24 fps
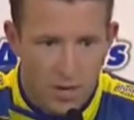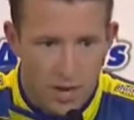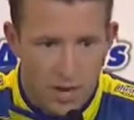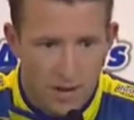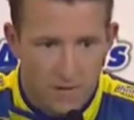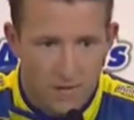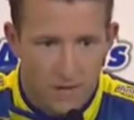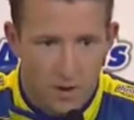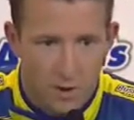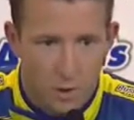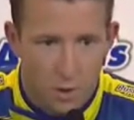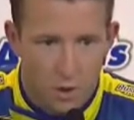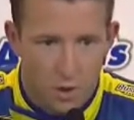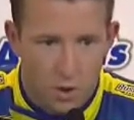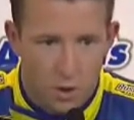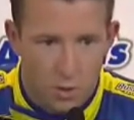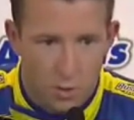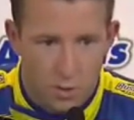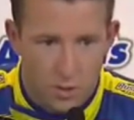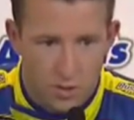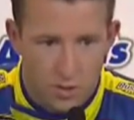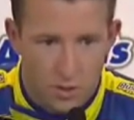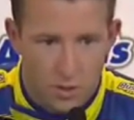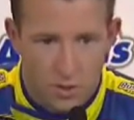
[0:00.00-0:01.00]
getting there where
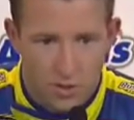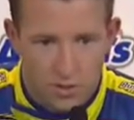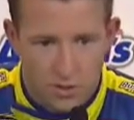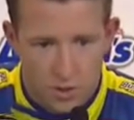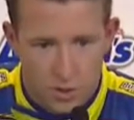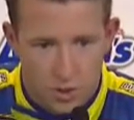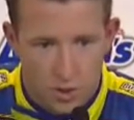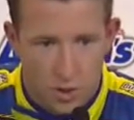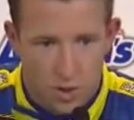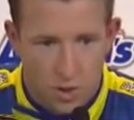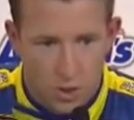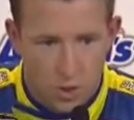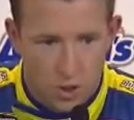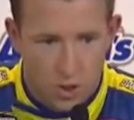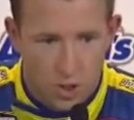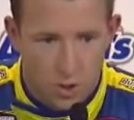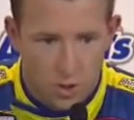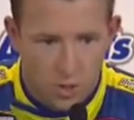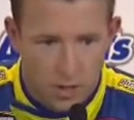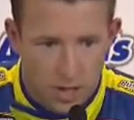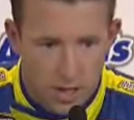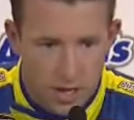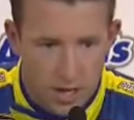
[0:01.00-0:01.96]
our results are showing